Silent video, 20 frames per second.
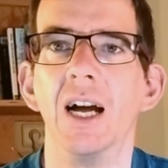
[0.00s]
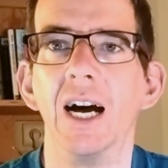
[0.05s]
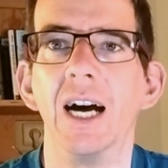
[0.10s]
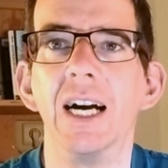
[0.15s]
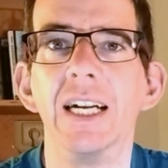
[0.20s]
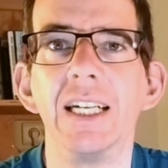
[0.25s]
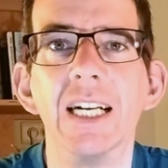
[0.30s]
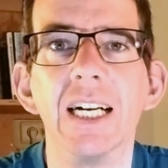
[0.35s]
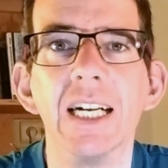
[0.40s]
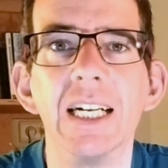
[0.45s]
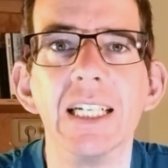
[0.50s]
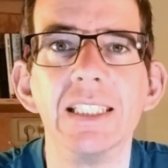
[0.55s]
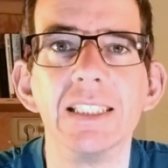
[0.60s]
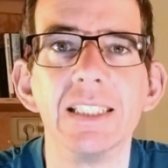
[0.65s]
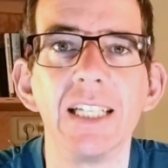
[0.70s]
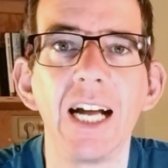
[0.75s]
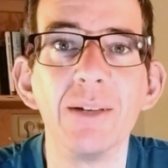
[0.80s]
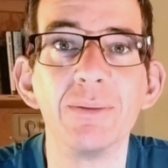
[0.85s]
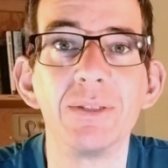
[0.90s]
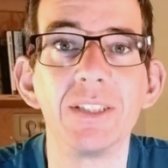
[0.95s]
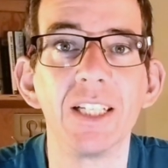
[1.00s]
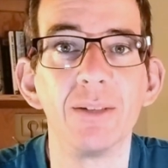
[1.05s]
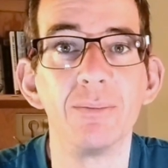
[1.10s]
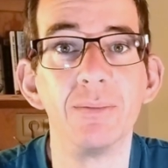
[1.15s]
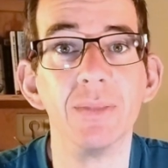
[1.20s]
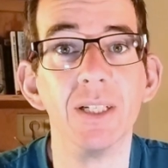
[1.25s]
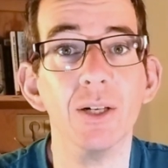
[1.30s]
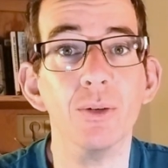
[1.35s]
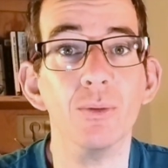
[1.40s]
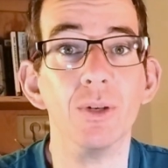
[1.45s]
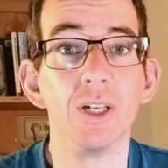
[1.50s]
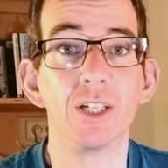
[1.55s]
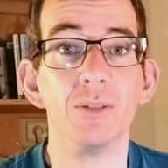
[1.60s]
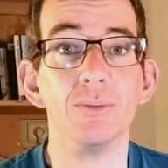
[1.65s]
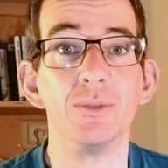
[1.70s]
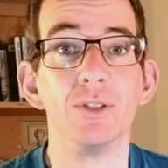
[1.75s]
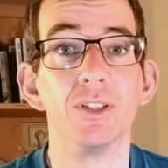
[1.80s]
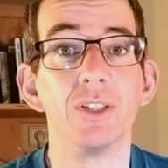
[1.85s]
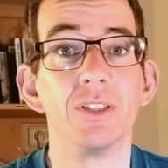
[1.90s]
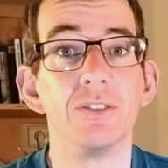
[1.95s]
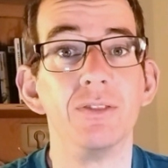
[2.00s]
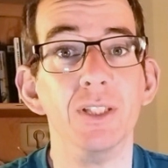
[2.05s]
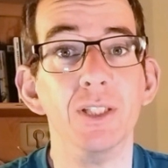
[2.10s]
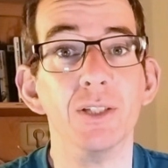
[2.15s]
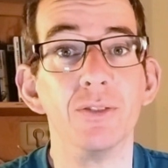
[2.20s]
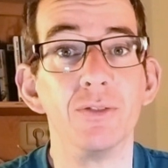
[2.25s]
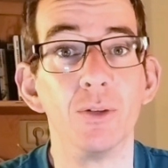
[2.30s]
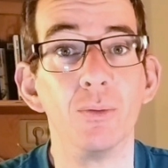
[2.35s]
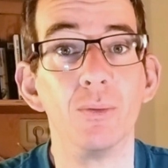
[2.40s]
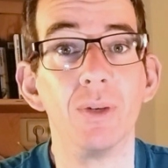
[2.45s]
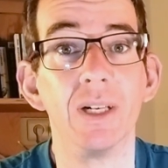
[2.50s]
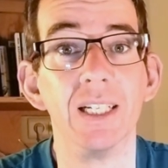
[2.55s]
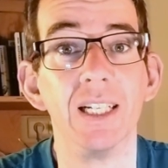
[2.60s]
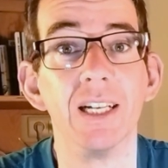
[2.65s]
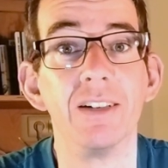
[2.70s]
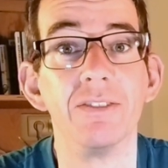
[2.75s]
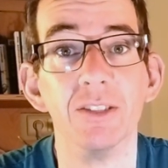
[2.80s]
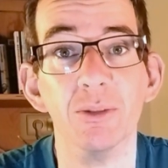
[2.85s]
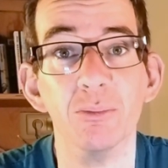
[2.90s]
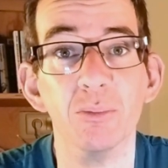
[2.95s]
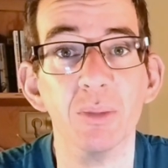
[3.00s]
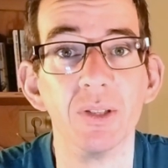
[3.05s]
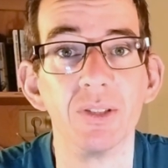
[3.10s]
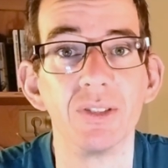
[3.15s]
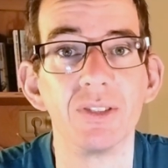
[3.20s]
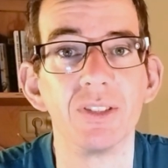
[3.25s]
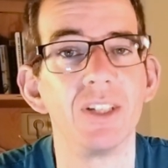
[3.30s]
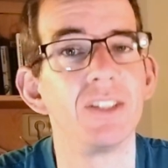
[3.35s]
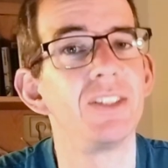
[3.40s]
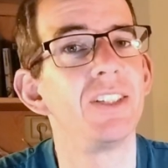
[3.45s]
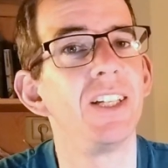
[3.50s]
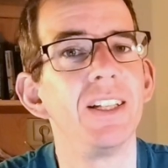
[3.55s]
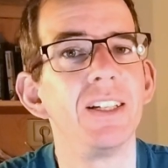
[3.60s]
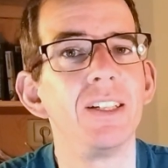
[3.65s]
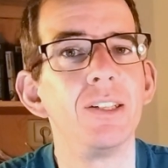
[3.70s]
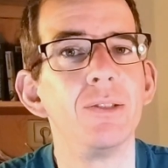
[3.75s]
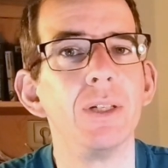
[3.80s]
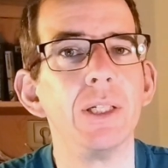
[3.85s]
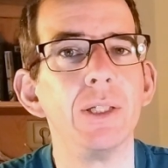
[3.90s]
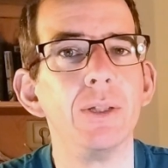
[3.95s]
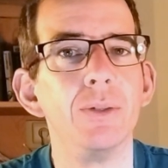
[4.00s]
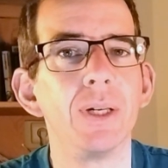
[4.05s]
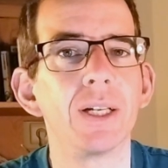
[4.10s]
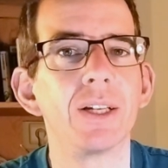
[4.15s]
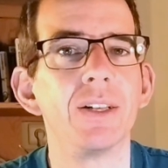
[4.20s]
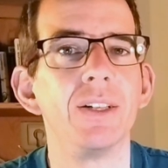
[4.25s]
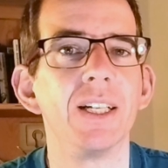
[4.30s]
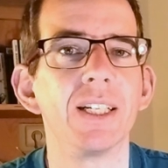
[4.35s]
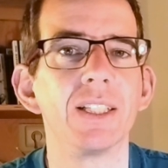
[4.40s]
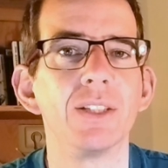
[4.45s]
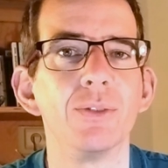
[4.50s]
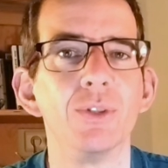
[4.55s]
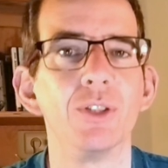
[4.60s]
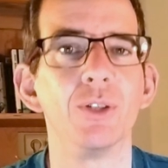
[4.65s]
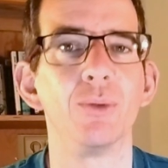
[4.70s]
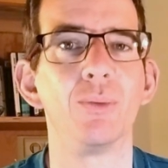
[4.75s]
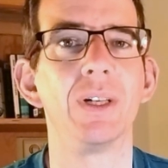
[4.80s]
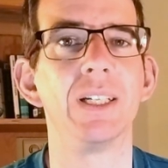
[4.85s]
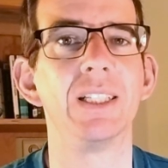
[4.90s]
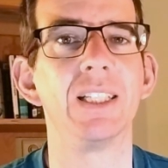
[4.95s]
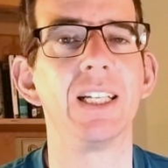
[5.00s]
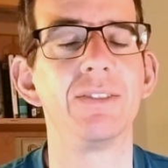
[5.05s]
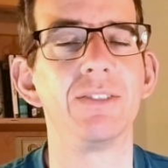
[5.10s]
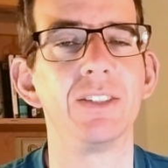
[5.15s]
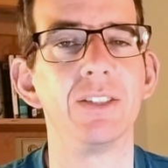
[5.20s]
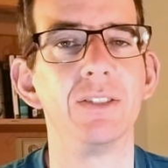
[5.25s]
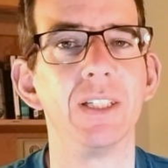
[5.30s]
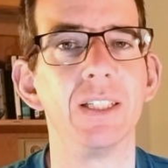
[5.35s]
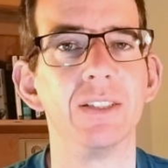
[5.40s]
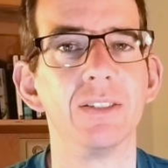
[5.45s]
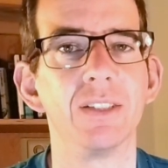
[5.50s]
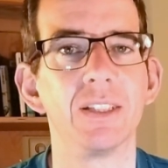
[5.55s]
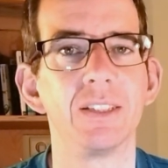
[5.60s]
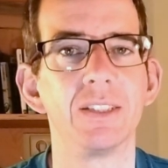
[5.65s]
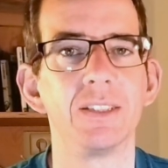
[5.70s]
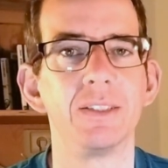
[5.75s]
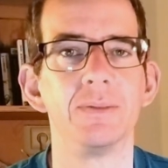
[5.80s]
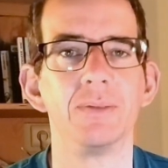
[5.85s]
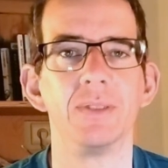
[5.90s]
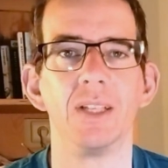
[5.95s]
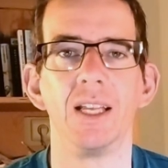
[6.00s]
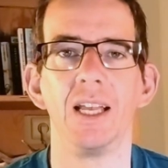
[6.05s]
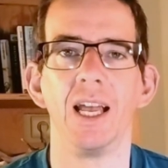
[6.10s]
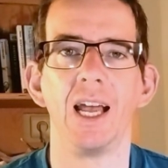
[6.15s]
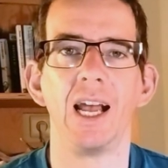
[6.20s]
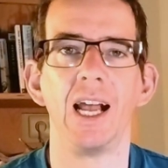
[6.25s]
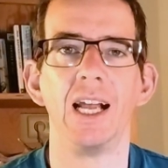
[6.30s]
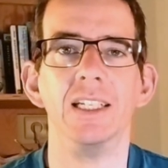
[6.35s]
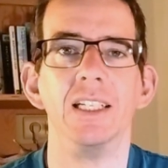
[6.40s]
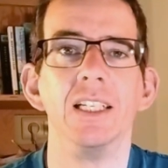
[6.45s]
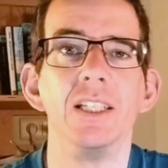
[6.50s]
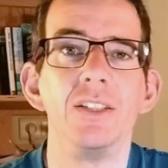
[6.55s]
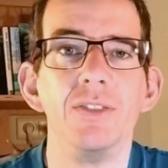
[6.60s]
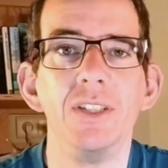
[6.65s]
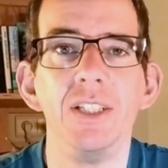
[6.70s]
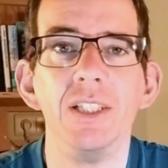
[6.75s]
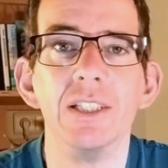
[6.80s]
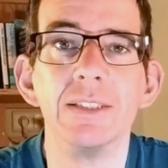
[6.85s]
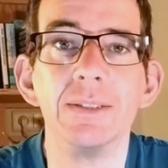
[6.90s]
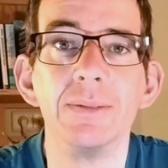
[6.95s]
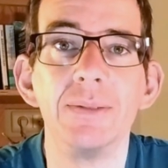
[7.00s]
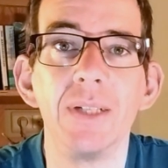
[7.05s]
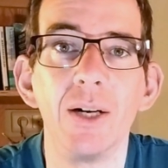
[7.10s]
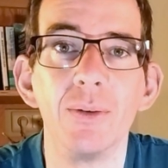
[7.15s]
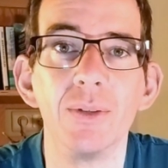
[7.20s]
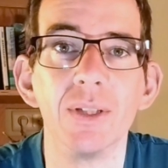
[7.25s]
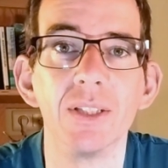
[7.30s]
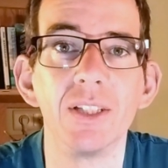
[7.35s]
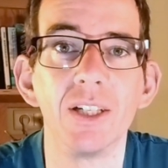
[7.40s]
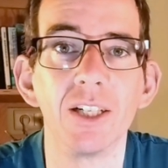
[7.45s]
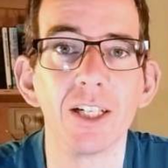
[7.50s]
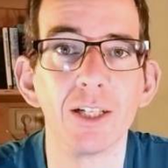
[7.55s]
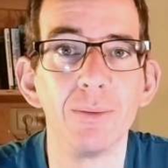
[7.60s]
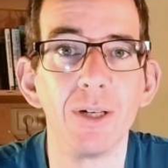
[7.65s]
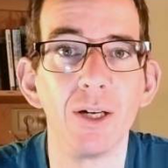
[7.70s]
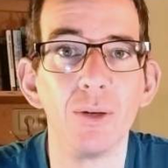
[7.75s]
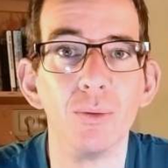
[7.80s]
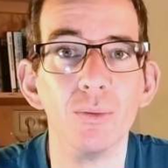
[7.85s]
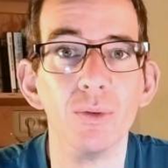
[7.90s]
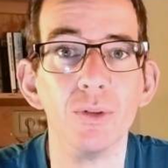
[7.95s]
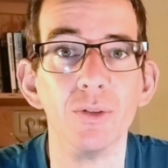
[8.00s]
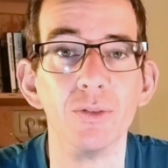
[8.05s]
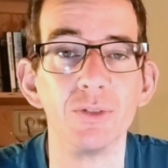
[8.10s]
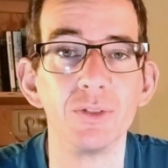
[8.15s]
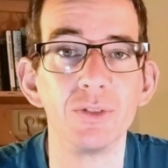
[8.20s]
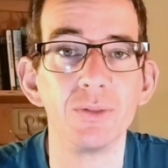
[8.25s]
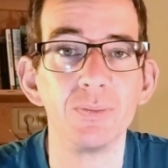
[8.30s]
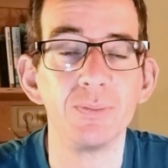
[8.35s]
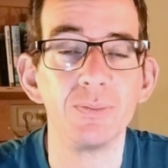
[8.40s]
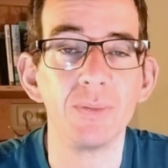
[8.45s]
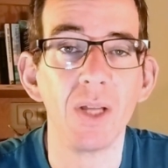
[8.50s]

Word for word: Hi guys, I'm Sam and welcome to another video from Wildlife Impulse, a channel where we reconnect with the wildlife around us. In this video, I want to talk about wolves,